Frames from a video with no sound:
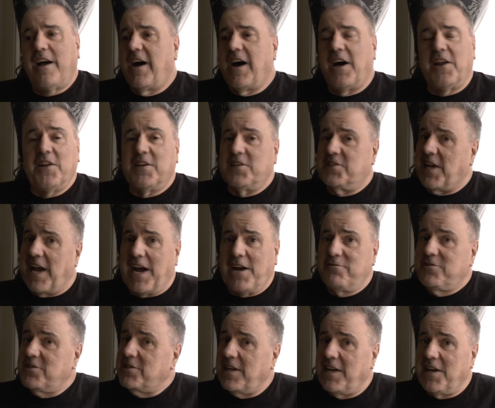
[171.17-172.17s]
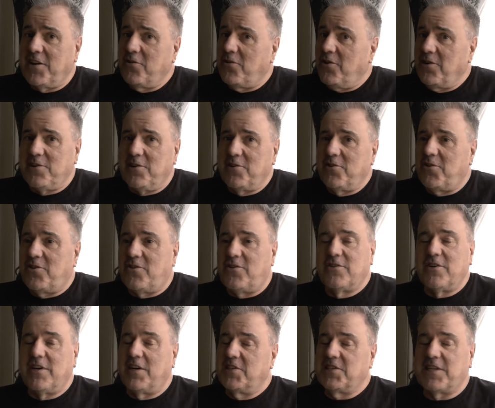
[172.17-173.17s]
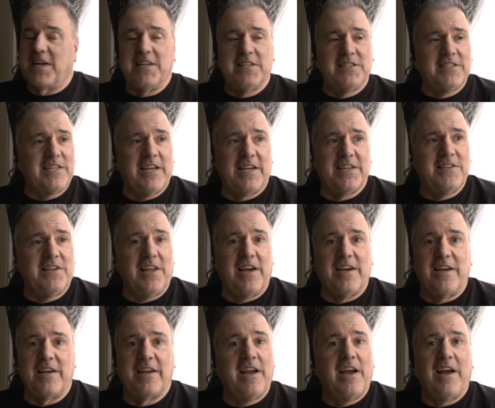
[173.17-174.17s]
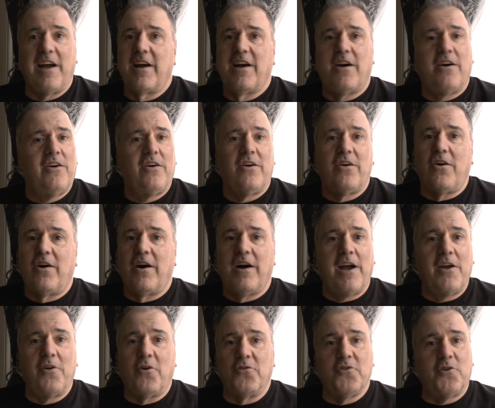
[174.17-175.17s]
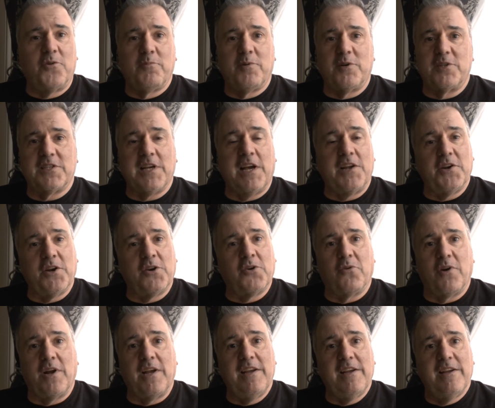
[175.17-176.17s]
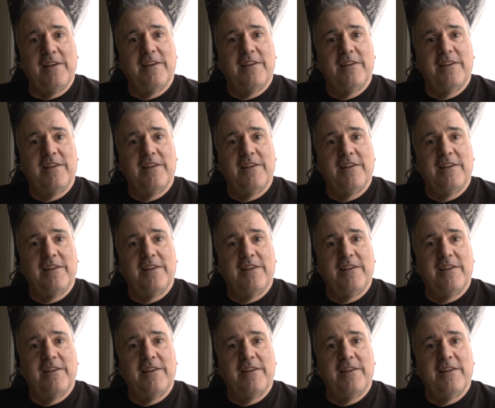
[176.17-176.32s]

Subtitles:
And as I've said all along, as I've said now, I 100% agree.